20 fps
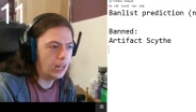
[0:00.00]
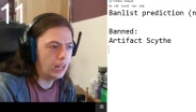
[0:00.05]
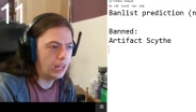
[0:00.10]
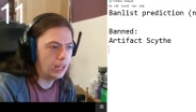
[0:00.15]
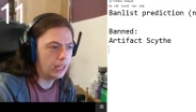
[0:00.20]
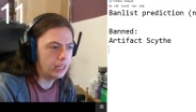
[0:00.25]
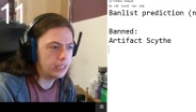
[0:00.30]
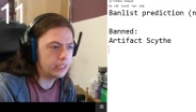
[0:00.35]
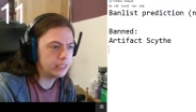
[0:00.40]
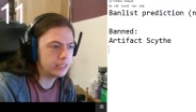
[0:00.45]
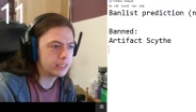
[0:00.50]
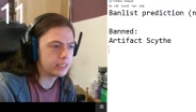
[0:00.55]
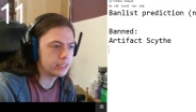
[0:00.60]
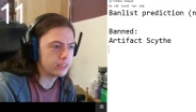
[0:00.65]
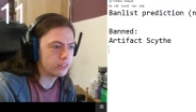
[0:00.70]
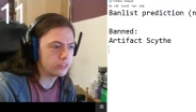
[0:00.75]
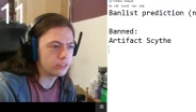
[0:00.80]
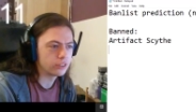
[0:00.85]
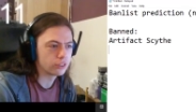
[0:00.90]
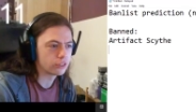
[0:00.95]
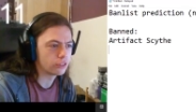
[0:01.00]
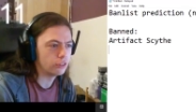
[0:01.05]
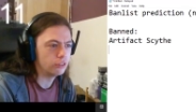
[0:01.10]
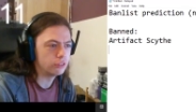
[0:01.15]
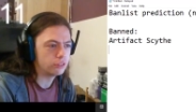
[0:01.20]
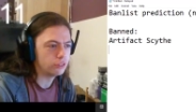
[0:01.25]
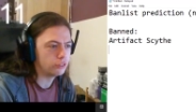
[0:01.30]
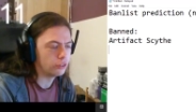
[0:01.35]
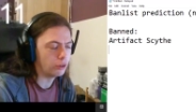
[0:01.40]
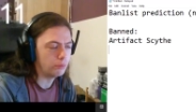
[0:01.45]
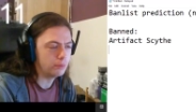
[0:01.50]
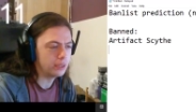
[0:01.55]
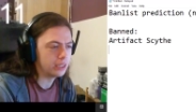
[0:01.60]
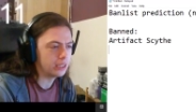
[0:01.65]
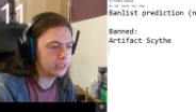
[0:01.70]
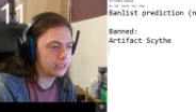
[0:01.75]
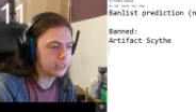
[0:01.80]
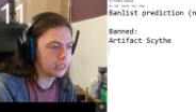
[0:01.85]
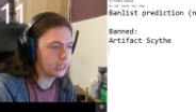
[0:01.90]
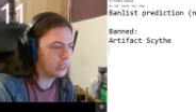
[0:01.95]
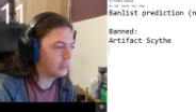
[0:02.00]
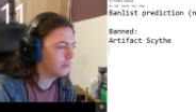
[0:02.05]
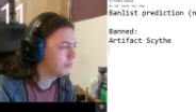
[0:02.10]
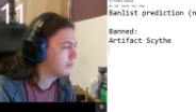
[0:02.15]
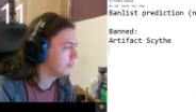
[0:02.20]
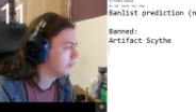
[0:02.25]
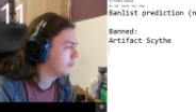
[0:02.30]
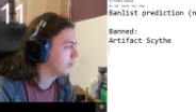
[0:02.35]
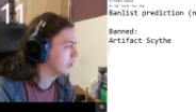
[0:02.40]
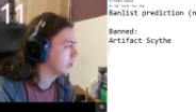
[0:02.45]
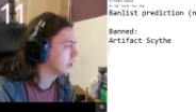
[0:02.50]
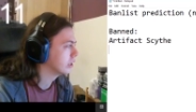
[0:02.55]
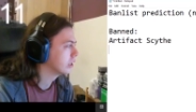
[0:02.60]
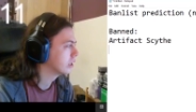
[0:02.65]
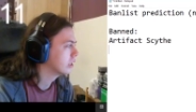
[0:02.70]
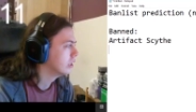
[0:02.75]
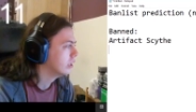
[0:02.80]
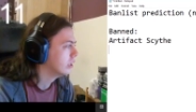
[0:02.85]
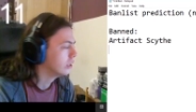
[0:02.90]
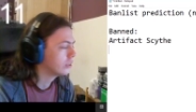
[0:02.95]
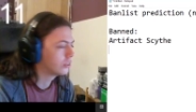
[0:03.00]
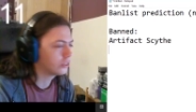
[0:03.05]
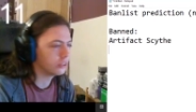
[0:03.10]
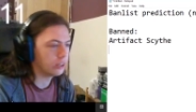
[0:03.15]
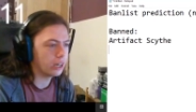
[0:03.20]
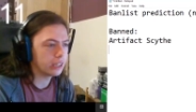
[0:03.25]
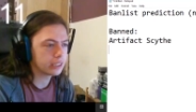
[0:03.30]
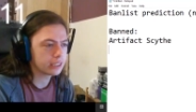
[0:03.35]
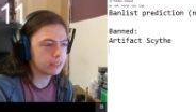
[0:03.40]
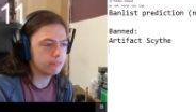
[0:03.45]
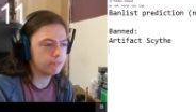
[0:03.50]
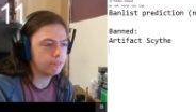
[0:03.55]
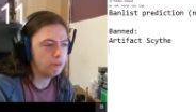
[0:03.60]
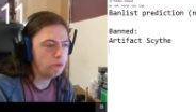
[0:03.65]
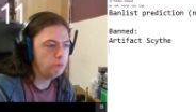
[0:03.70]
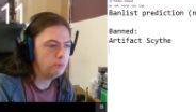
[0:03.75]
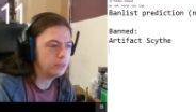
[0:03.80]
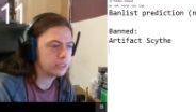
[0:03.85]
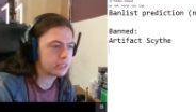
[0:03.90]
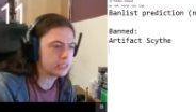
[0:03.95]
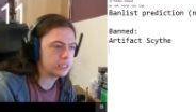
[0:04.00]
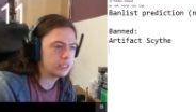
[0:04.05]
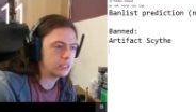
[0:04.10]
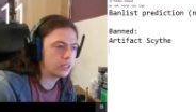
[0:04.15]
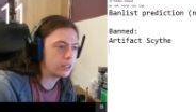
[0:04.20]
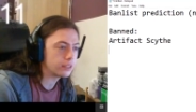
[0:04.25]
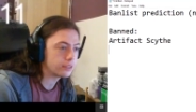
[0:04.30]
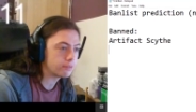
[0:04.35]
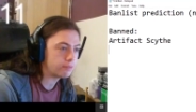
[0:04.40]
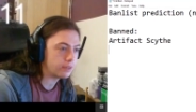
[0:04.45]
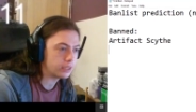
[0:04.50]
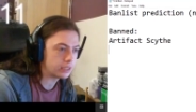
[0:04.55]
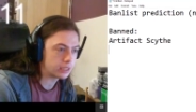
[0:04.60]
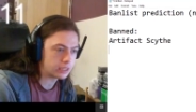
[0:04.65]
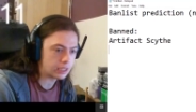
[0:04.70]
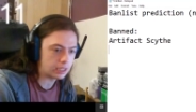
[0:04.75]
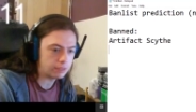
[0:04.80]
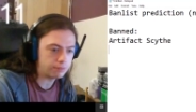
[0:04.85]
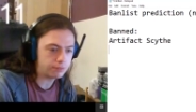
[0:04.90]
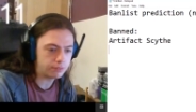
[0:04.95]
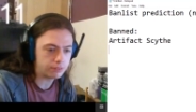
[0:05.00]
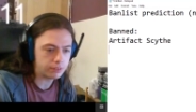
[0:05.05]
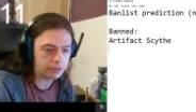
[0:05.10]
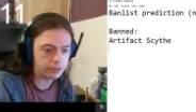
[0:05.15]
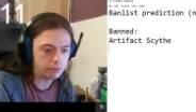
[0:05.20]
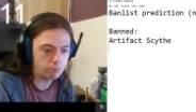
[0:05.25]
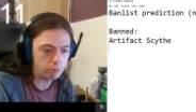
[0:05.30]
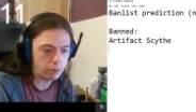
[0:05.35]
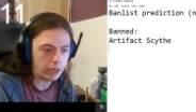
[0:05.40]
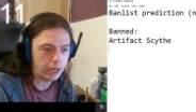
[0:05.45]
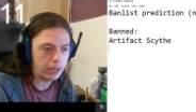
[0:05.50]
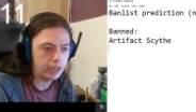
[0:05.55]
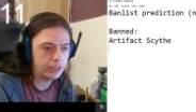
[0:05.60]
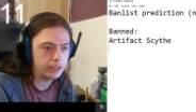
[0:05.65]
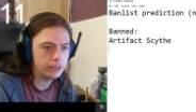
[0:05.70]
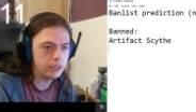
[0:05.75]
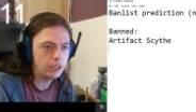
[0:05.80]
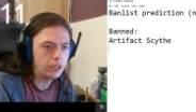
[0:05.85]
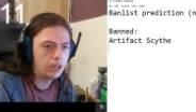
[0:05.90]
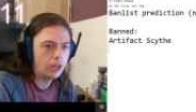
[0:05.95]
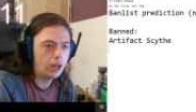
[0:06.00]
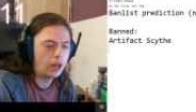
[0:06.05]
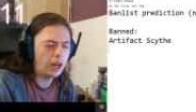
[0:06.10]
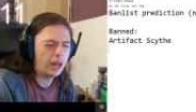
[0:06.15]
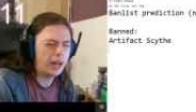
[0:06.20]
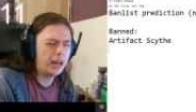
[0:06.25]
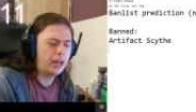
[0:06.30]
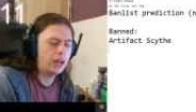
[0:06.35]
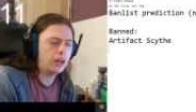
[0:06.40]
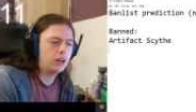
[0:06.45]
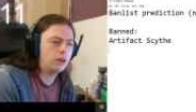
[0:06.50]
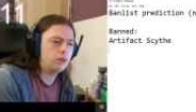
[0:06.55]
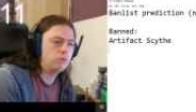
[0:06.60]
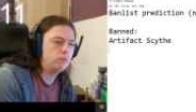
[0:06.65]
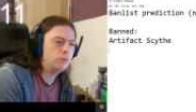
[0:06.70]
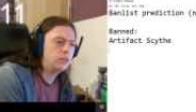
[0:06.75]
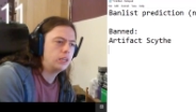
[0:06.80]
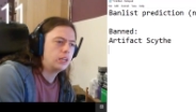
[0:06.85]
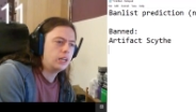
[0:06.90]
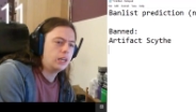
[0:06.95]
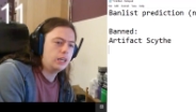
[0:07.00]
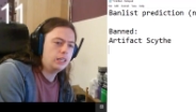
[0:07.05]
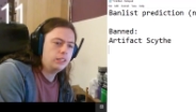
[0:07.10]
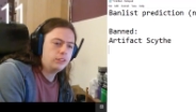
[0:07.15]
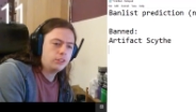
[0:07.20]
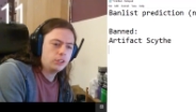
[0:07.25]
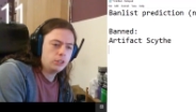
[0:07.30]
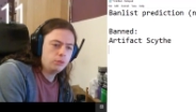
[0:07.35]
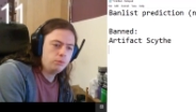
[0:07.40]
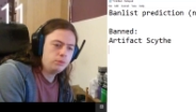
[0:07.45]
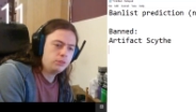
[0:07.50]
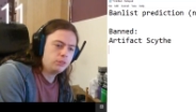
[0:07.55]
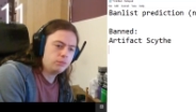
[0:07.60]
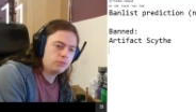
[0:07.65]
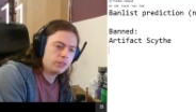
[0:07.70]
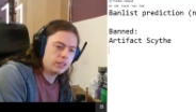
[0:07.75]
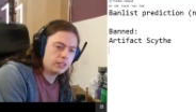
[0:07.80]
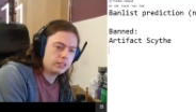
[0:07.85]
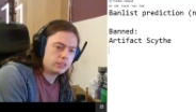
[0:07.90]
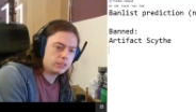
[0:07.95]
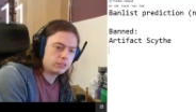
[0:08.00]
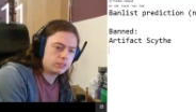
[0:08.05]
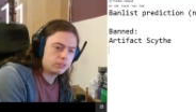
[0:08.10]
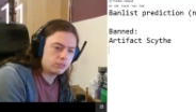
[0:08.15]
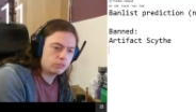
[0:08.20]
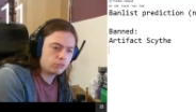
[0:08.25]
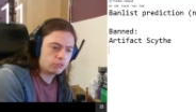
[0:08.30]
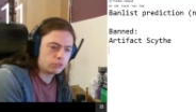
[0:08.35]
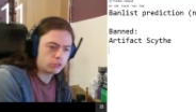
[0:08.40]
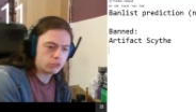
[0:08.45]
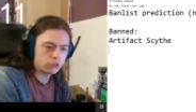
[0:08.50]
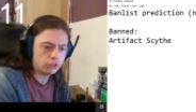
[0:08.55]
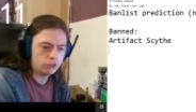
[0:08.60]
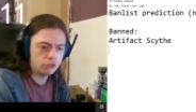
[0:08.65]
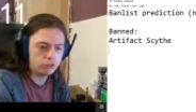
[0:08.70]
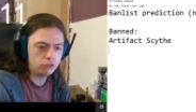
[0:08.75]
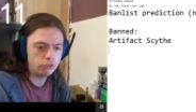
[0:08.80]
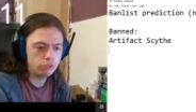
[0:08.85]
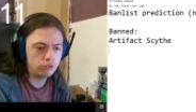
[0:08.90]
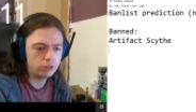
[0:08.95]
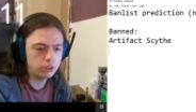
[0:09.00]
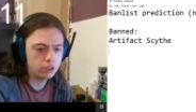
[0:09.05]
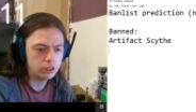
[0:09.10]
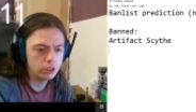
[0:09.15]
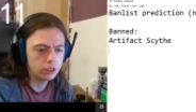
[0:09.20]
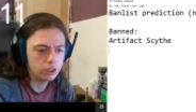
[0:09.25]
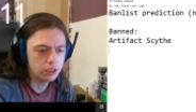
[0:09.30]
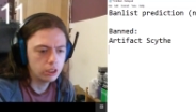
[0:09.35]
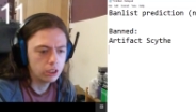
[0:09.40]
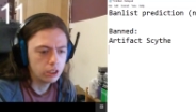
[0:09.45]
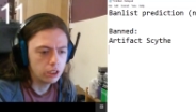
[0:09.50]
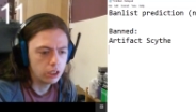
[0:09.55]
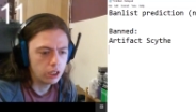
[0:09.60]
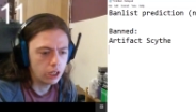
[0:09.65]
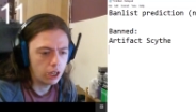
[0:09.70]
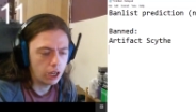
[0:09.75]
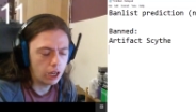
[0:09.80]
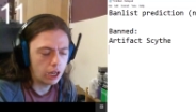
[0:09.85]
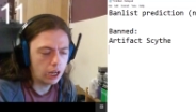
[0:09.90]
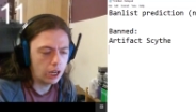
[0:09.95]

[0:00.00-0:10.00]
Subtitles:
isn't just going to dominate everything. So I can very much see an Artifact Scythe ban. In terms of like Dragoon, or